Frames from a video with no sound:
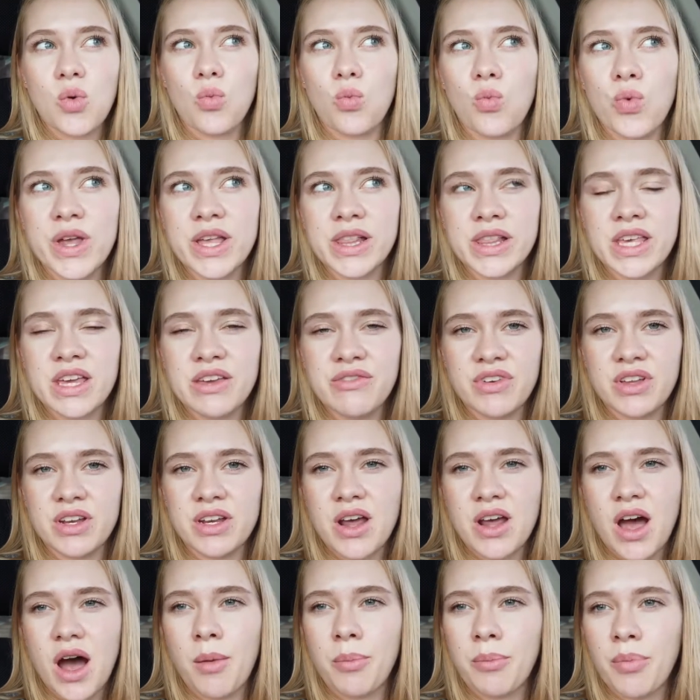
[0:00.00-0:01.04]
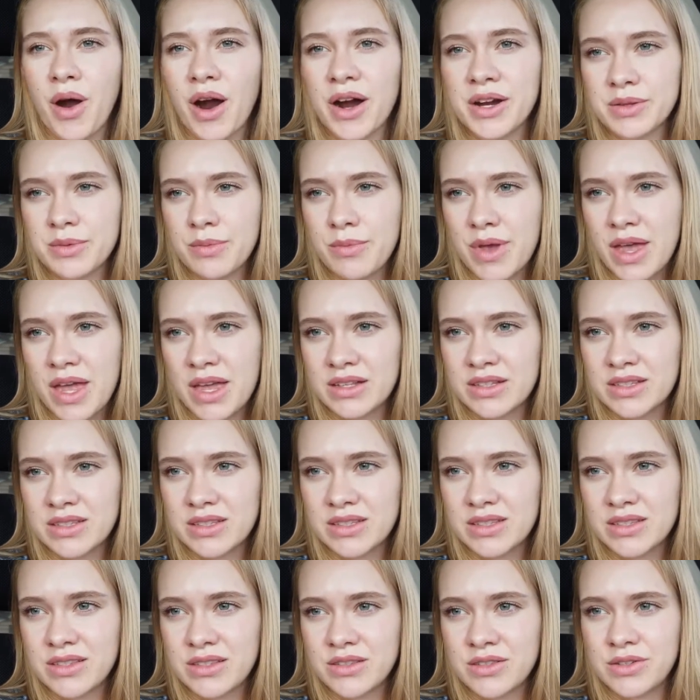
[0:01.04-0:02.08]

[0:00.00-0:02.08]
we live in an apartment.